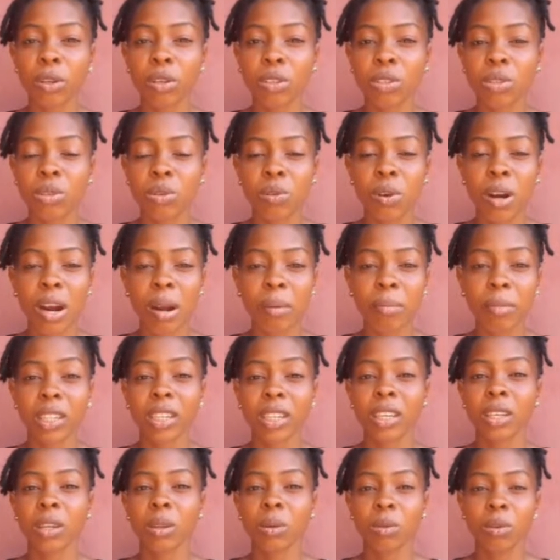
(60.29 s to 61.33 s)
who are making
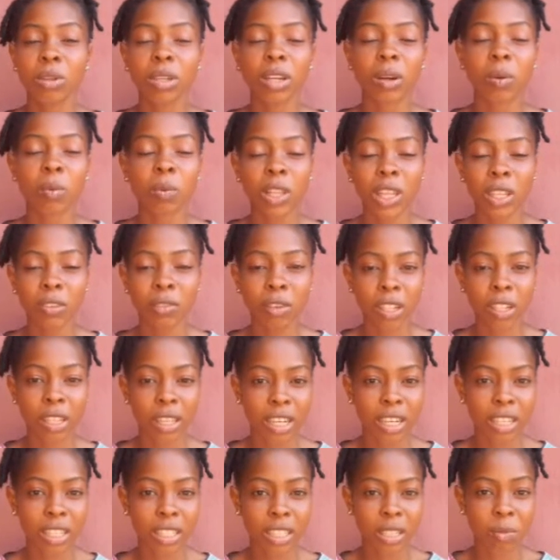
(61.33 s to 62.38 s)
good and wonderful leadership
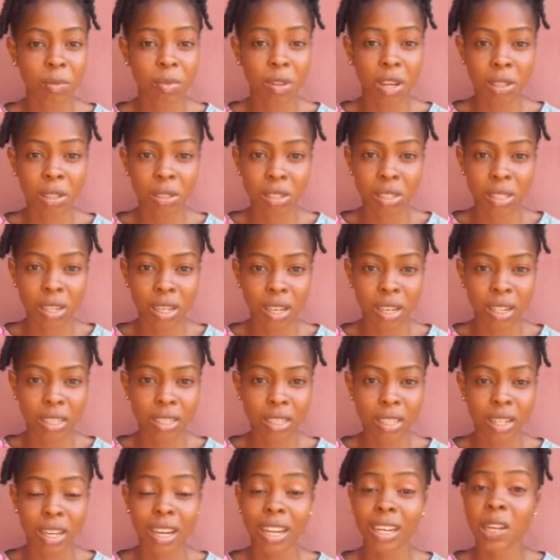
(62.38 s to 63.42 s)
in our society and in
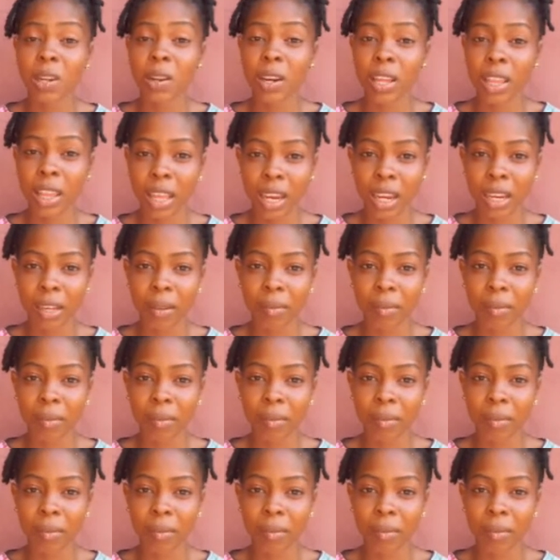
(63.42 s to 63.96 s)
our time.